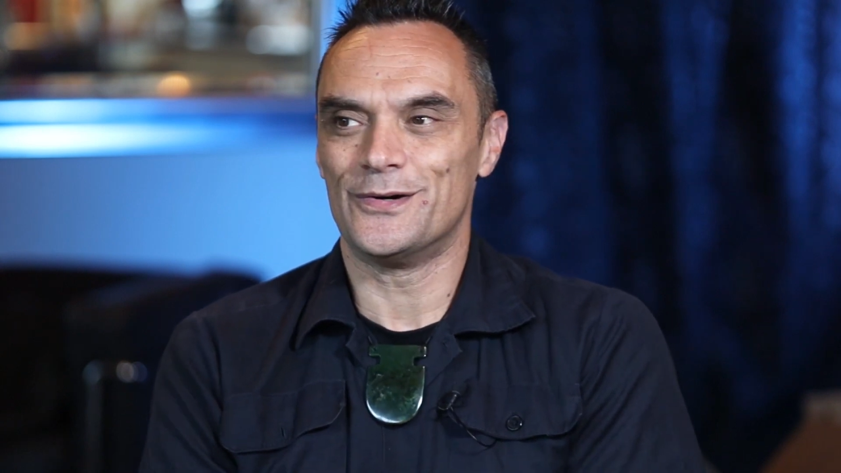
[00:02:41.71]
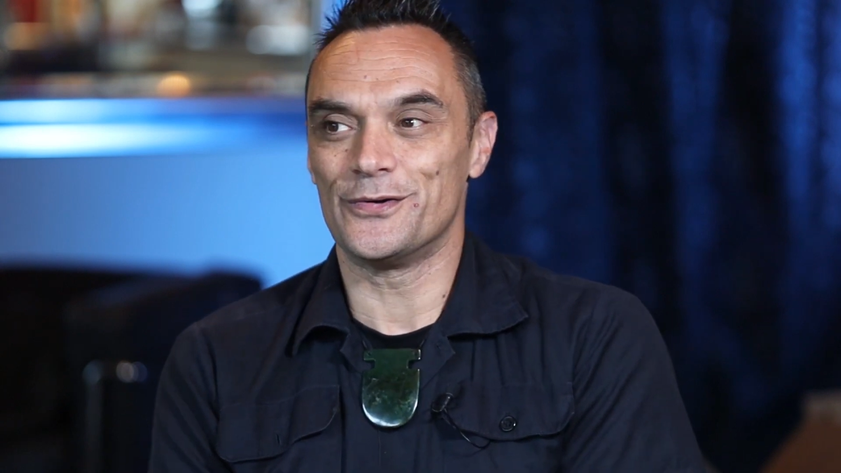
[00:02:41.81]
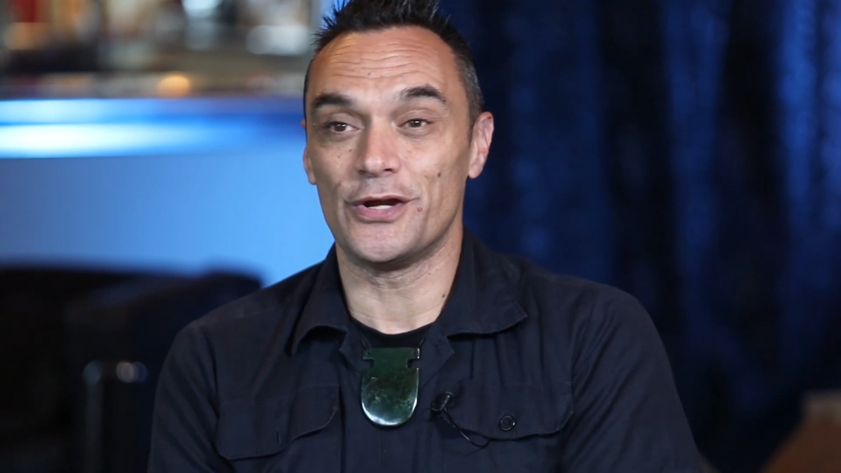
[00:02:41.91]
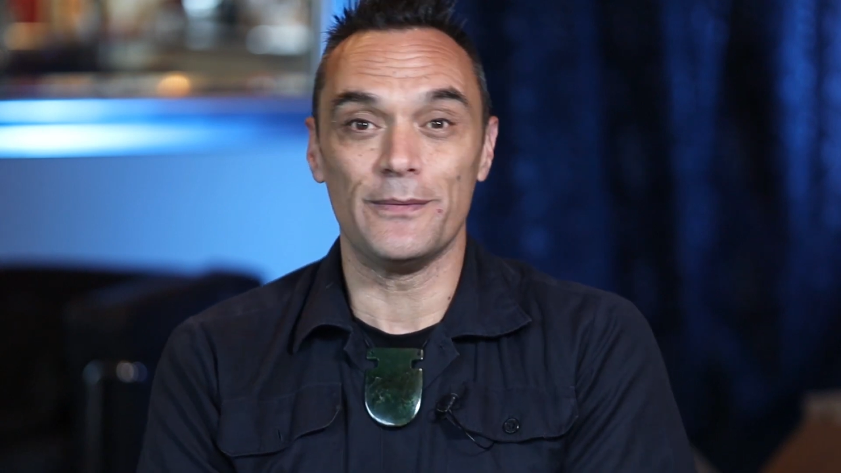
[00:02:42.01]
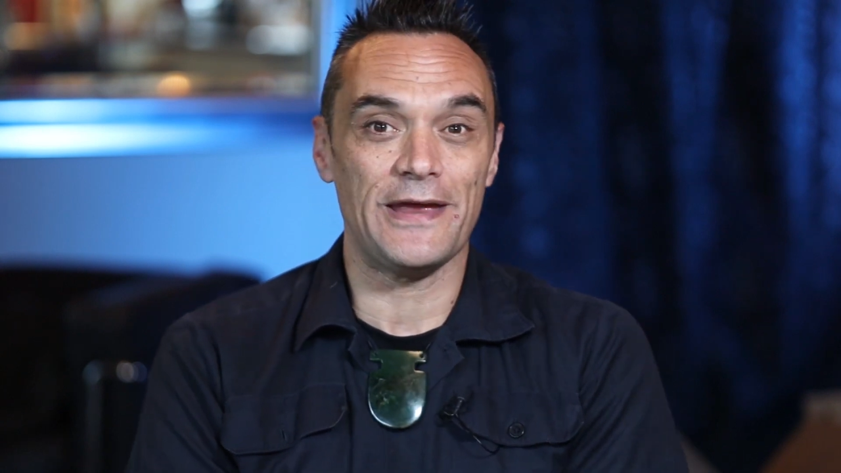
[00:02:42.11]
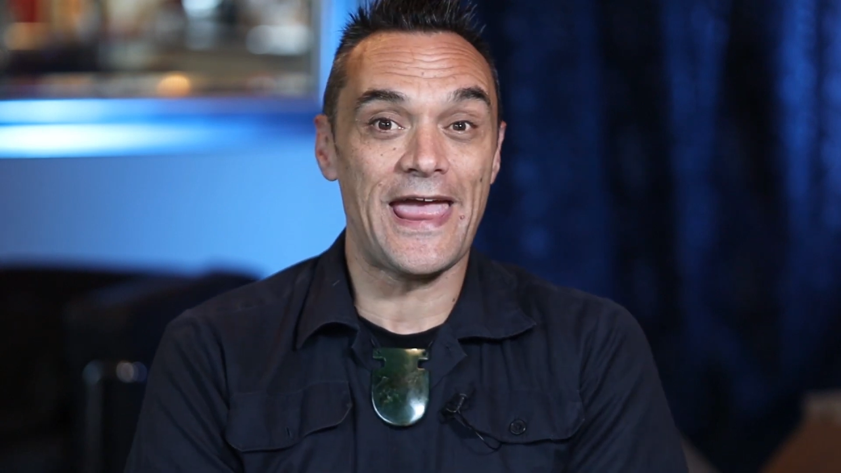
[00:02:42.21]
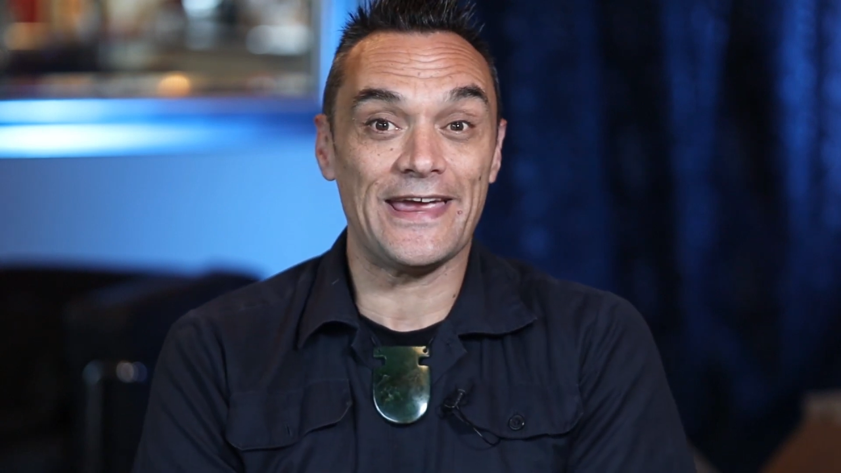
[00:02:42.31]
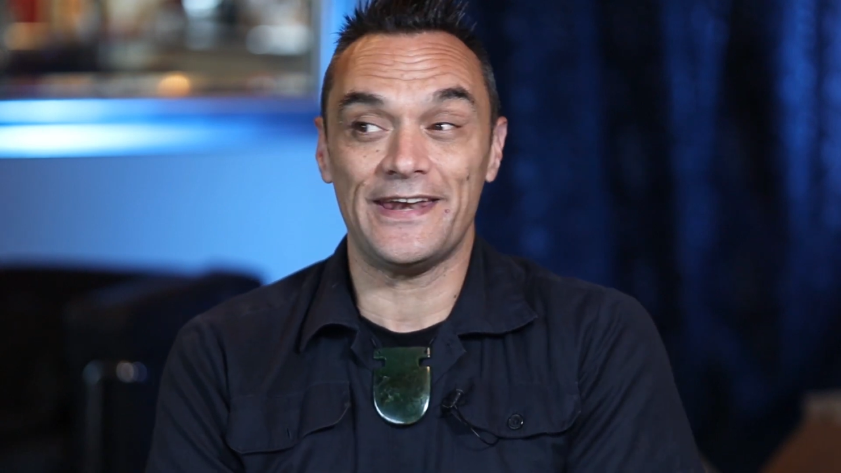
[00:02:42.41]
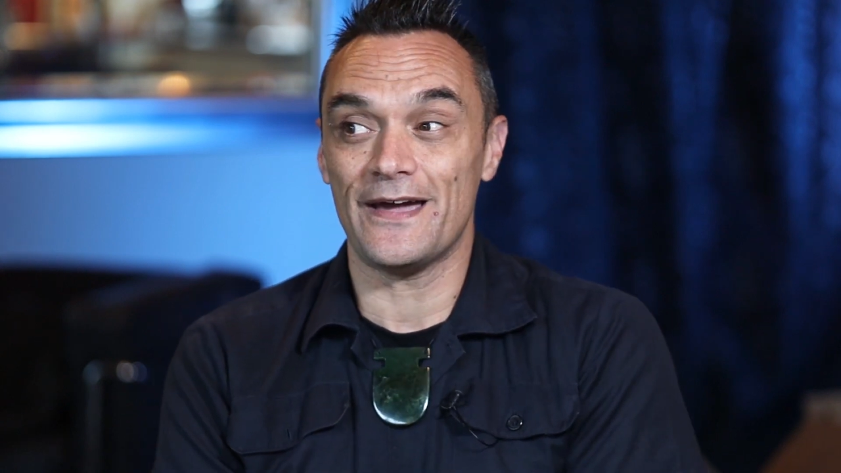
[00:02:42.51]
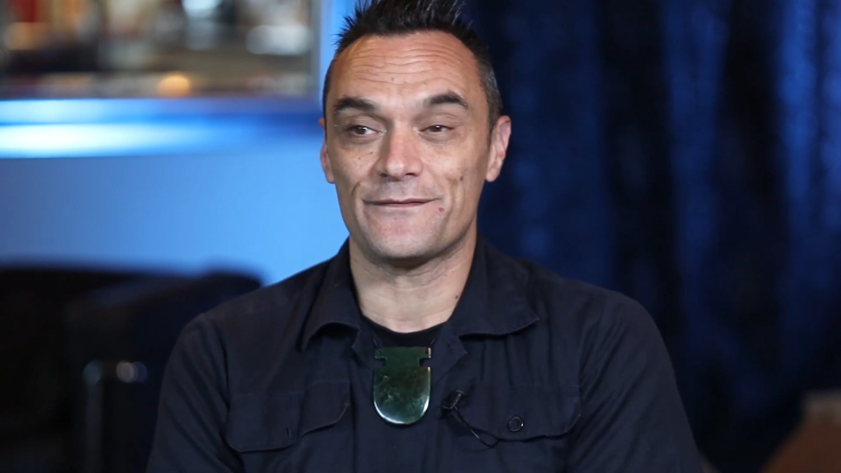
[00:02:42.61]
or are you going to be
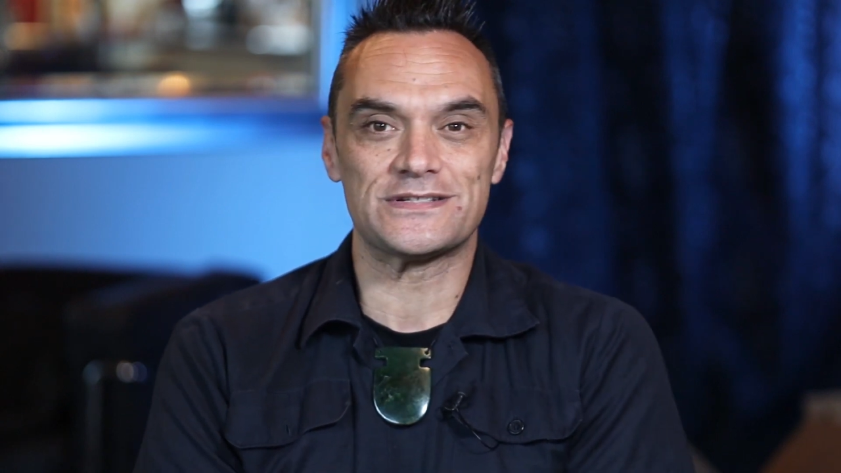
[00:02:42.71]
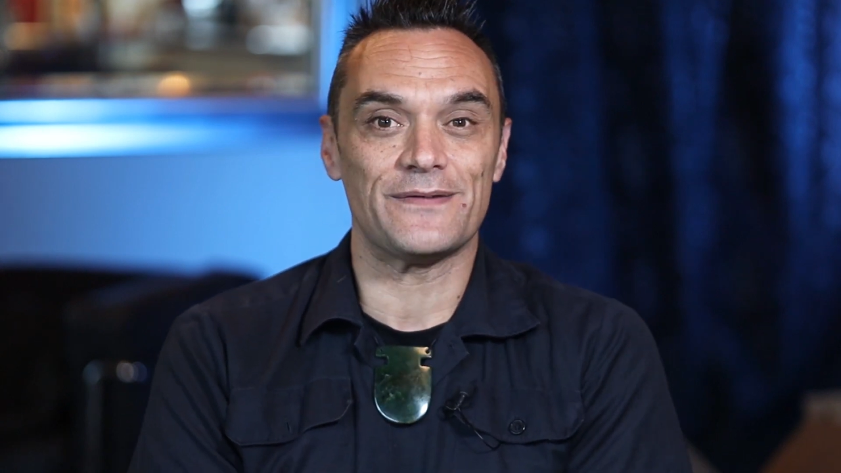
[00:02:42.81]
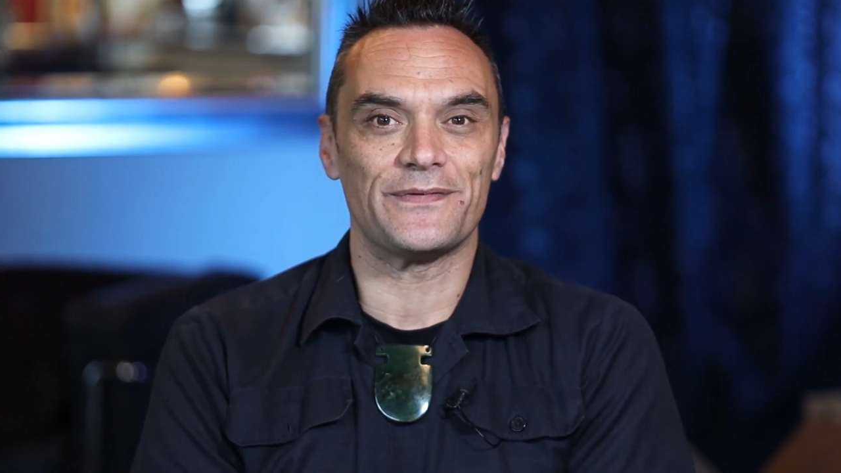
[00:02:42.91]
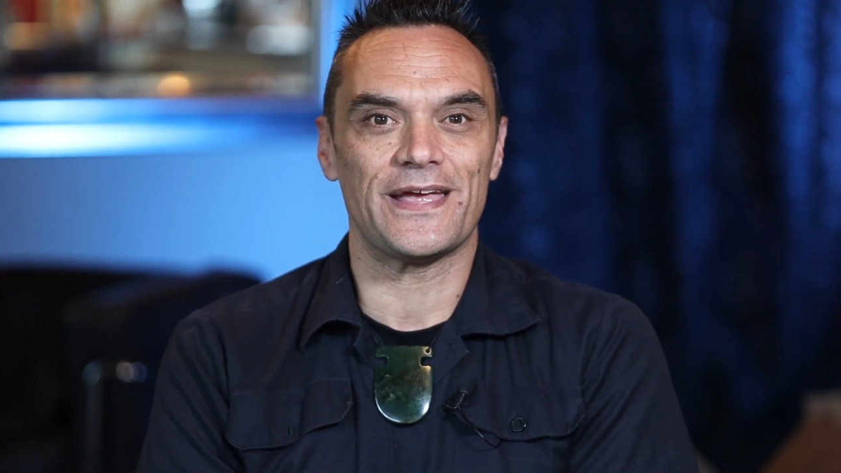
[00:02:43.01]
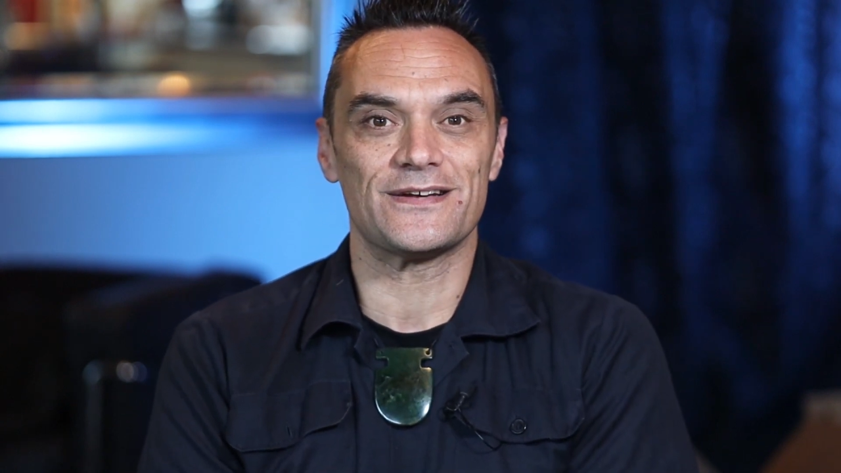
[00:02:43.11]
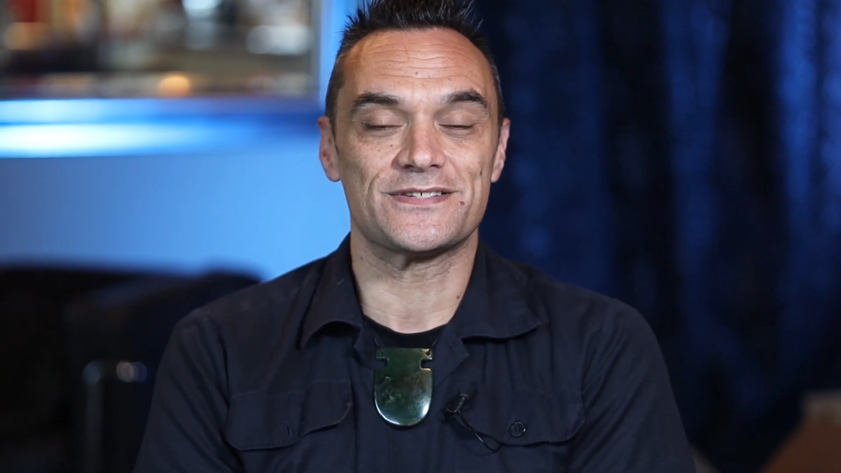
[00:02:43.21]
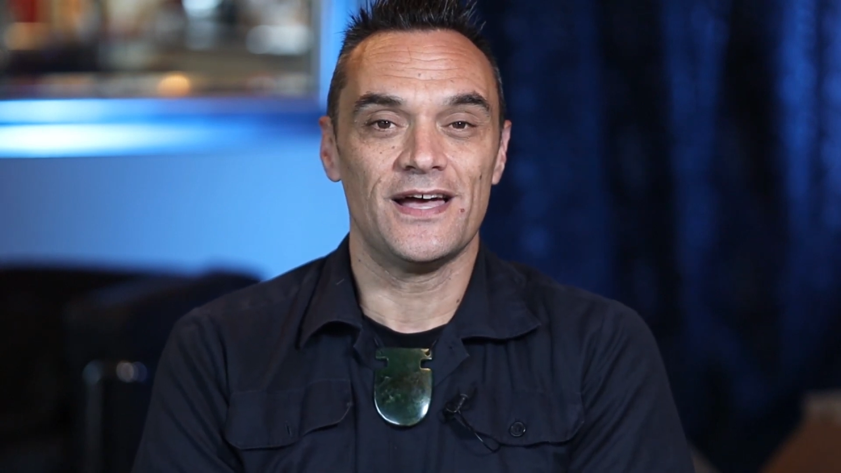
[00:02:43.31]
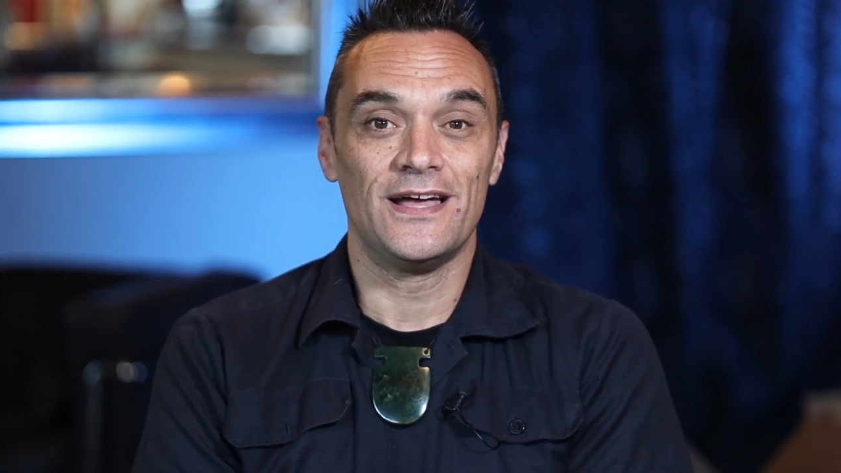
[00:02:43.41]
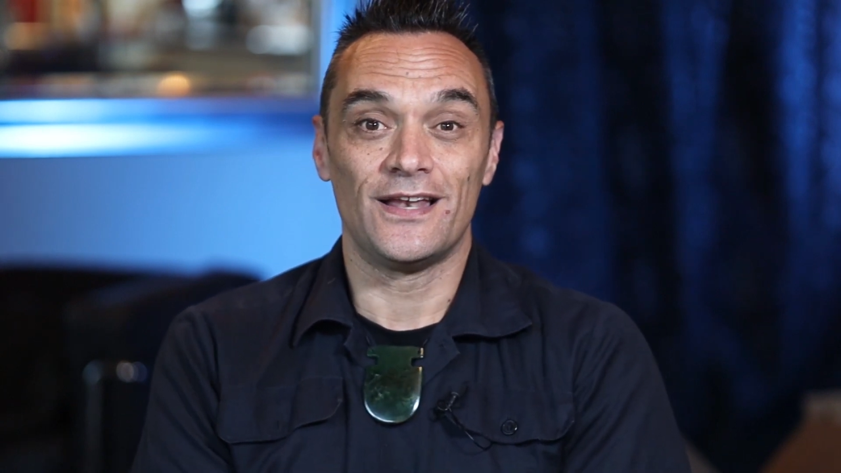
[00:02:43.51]
hanging out for something else